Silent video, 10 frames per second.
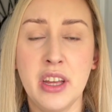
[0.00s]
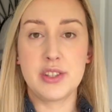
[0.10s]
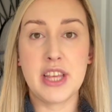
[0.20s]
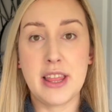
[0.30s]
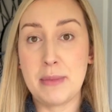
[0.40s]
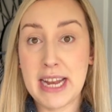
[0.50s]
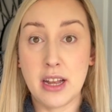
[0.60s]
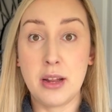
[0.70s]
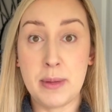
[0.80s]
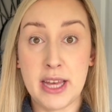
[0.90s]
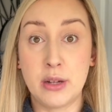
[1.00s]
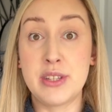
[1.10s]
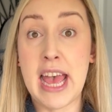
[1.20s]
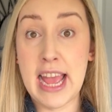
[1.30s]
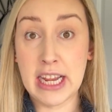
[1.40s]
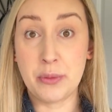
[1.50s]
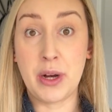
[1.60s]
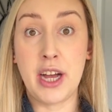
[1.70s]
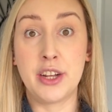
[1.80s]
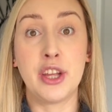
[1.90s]
So they made an appeal to
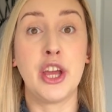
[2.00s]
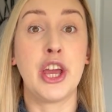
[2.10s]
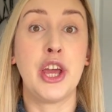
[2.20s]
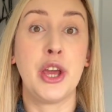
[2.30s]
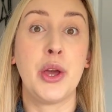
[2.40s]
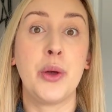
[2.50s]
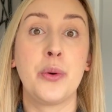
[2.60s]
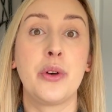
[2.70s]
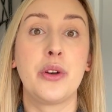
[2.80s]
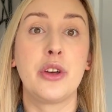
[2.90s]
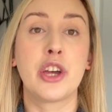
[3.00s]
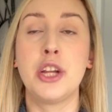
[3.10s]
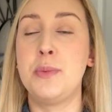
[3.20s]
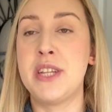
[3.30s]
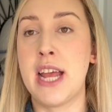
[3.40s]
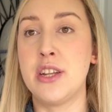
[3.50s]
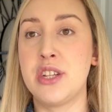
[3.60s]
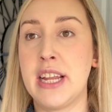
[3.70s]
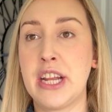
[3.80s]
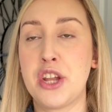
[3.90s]
anyone who could
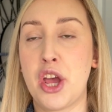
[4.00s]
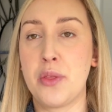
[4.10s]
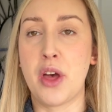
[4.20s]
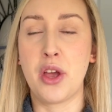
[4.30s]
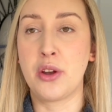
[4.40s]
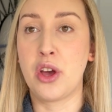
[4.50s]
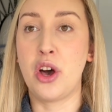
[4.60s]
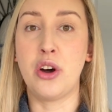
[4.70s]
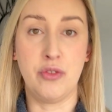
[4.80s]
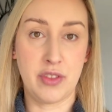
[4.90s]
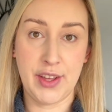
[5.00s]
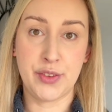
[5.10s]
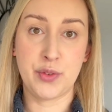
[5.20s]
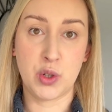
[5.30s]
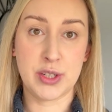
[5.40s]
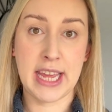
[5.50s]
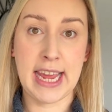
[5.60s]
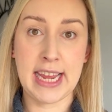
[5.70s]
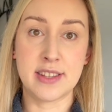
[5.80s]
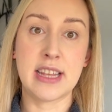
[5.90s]
potentially know the owner of these Ford
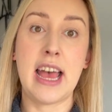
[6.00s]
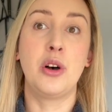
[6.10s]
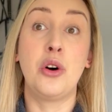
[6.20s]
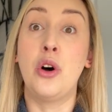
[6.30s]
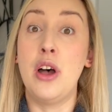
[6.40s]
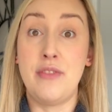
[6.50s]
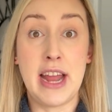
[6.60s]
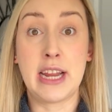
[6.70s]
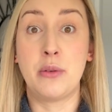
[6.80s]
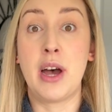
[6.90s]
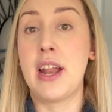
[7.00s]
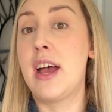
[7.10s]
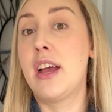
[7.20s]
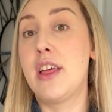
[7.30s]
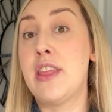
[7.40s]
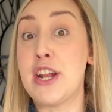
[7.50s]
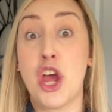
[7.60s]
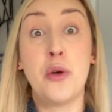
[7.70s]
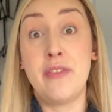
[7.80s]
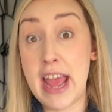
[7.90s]
keys, or if anyone they
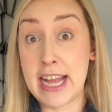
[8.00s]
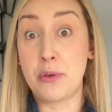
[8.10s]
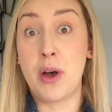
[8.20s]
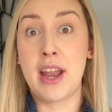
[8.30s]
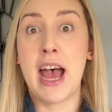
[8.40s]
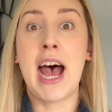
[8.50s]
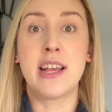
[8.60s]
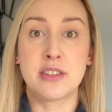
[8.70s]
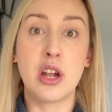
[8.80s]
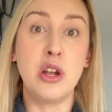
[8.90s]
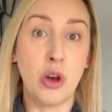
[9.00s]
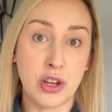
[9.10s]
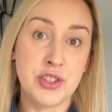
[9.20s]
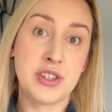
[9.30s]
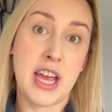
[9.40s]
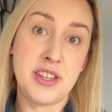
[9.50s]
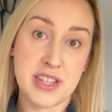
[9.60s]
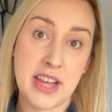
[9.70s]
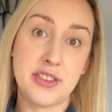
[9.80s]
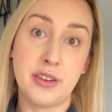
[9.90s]
know if anyone has lost a
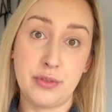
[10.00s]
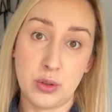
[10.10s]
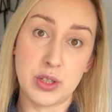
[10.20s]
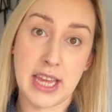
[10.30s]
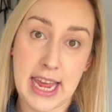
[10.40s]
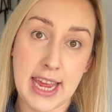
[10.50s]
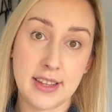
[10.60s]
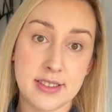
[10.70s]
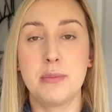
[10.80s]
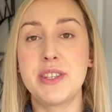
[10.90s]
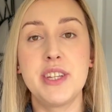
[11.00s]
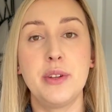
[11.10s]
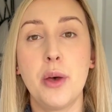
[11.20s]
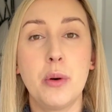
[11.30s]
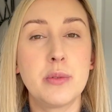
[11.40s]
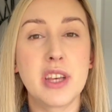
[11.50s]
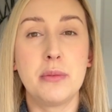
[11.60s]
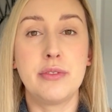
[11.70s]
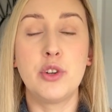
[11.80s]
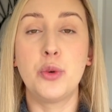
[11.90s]
set of Ford keys. But still, no one was
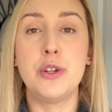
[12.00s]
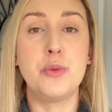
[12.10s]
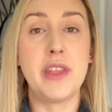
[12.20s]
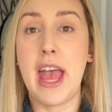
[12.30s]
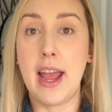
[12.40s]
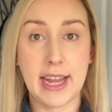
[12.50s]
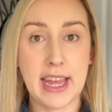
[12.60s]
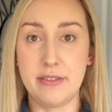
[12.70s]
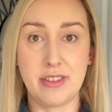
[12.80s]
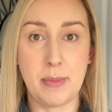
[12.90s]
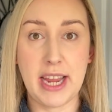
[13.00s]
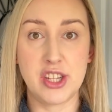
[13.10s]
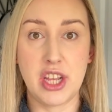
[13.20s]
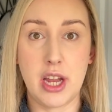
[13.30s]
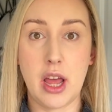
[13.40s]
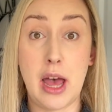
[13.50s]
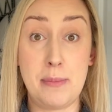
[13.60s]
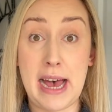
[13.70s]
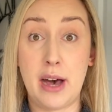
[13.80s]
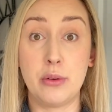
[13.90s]
coming forward with any information
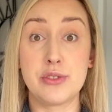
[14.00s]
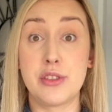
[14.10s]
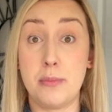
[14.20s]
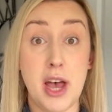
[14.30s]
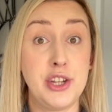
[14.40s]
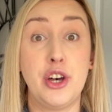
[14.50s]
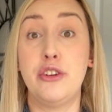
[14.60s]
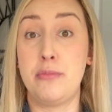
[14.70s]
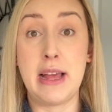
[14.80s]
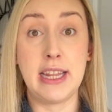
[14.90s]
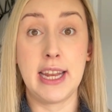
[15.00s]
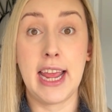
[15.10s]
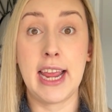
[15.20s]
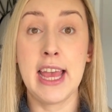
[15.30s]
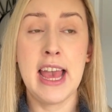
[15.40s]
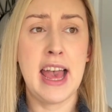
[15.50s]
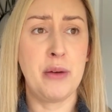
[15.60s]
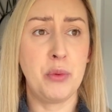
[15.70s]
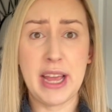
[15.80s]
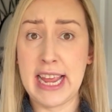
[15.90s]
about the murder of Melanie. And
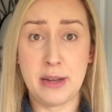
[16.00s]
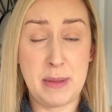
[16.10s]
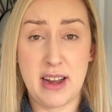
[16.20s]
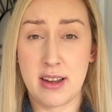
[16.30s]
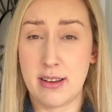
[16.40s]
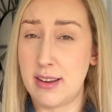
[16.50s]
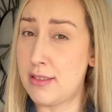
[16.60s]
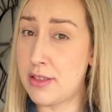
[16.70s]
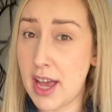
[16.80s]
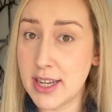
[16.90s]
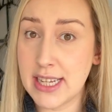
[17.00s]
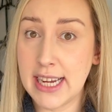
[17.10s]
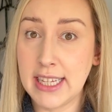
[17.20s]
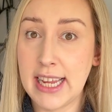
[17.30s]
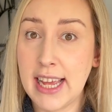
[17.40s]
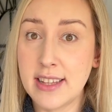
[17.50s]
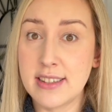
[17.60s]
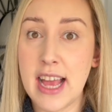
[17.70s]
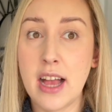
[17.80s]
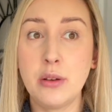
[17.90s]
what, it had been 13 years
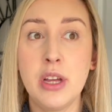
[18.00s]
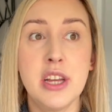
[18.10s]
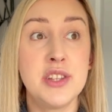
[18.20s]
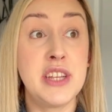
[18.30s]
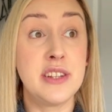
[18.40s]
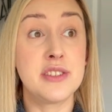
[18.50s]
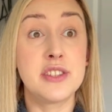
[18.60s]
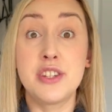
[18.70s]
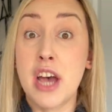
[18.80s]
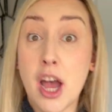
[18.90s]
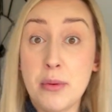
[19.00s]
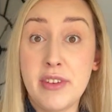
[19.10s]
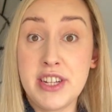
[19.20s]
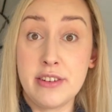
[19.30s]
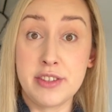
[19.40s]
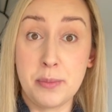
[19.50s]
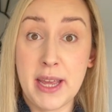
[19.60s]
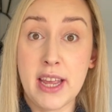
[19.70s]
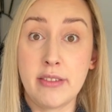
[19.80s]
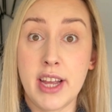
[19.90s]
now since the time of her
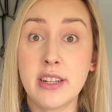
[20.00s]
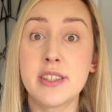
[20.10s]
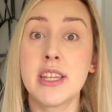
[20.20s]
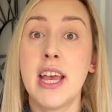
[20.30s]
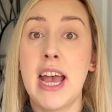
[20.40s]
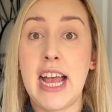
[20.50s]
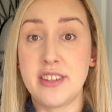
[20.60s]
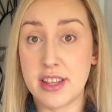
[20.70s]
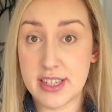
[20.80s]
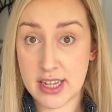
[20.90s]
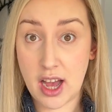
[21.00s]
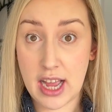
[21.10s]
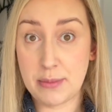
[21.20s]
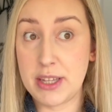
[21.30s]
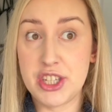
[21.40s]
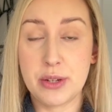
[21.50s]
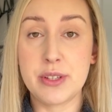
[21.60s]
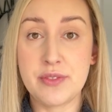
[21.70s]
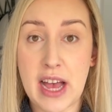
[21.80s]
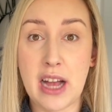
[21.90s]
disappearance and to the time that she was
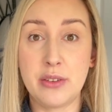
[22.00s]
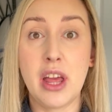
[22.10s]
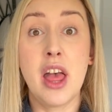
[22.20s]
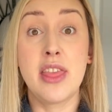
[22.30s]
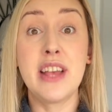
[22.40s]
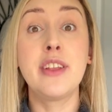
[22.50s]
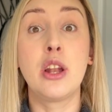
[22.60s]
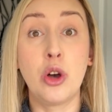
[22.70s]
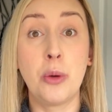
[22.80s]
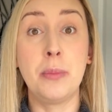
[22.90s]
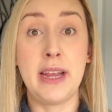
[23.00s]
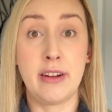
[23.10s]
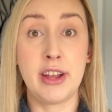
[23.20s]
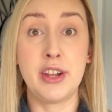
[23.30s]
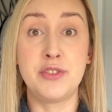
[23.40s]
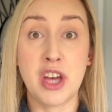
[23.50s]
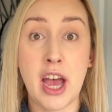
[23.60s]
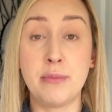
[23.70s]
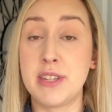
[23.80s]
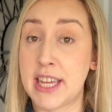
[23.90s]
found. That's a long period of
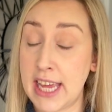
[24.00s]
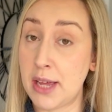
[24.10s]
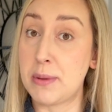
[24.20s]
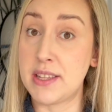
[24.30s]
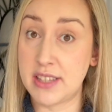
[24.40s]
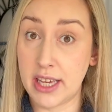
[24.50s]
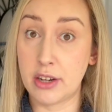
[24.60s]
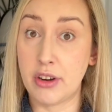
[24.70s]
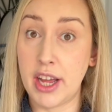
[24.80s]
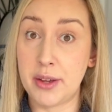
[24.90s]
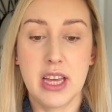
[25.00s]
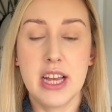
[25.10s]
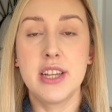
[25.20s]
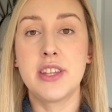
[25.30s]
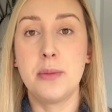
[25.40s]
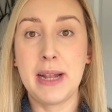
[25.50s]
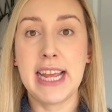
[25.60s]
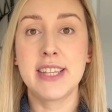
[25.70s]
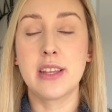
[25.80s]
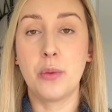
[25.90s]
time to keep a secret. So the
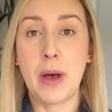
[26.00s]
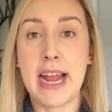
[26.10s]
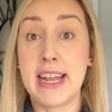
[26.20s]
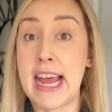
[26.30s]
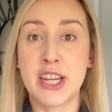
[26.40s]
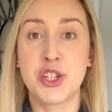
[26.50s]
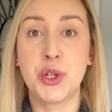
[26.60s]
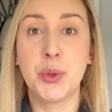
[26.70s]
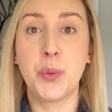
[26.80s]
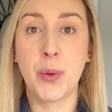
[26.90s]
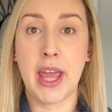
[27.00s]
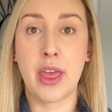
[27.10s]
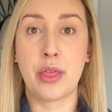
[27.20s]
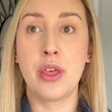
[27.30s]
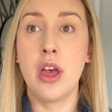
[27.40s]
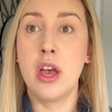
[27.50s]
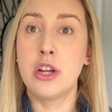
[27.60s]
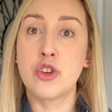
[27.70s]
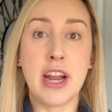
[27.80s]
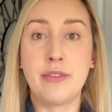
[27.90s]
police went national with
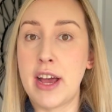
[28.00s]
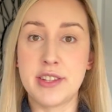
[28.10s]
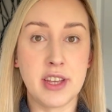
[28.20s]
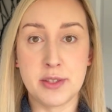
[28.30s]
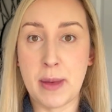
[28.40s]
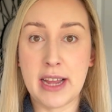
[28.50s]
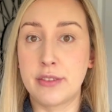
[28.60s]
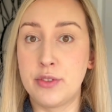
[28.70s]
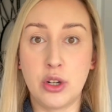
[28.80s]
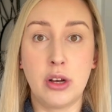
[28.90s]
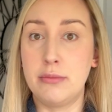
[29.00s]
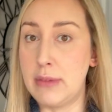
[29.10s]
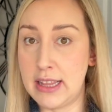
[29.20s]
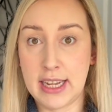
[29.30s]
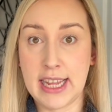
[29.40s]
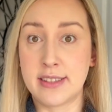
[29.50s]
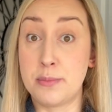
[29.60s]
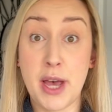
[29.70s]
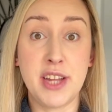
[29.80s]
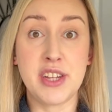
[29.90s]
trying to find a suspect for Melanie's
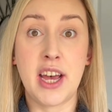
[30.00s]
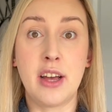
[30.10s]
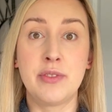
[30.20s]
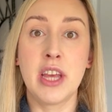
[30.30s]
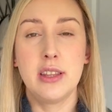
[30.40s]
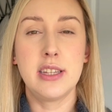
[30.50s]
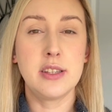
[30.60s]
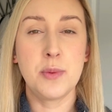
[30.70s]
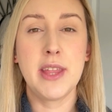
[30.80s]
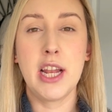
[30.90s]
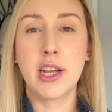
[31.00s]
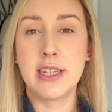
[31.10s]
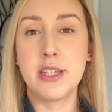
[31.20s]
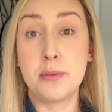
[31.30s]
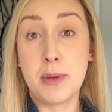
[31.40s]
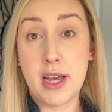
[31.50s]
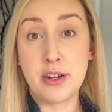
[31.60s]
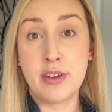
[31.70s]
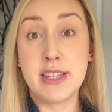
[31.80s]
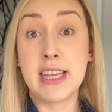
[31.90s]
murder. This is when they looked into
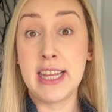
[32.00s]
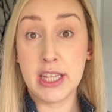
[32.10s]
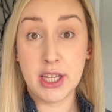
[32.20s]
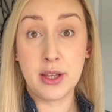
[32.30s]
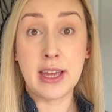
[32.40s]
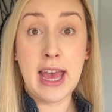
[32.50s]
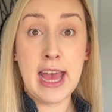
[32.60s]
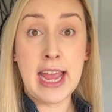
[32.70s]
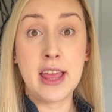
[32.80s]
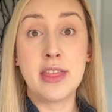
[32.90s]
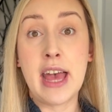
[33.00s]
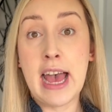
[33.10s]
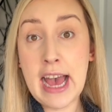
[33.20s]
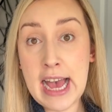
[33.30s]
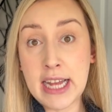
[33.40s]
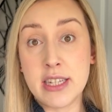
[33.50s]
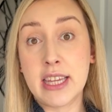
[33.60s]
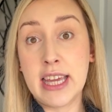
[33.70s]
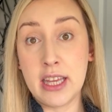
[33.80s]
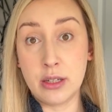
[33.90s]
murderers in the UK that had
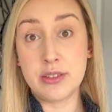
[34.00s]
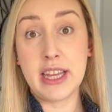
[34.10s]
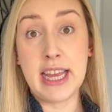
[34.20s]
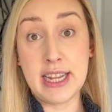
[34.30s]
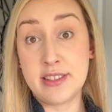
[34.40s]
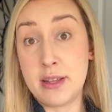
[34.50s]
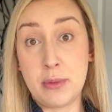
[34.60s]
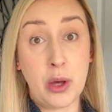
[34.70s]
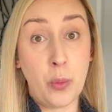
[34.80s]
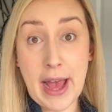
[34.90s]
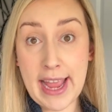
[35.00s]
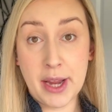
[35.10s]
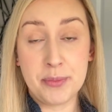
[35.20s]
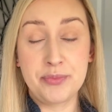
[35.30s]
killed in a similar way.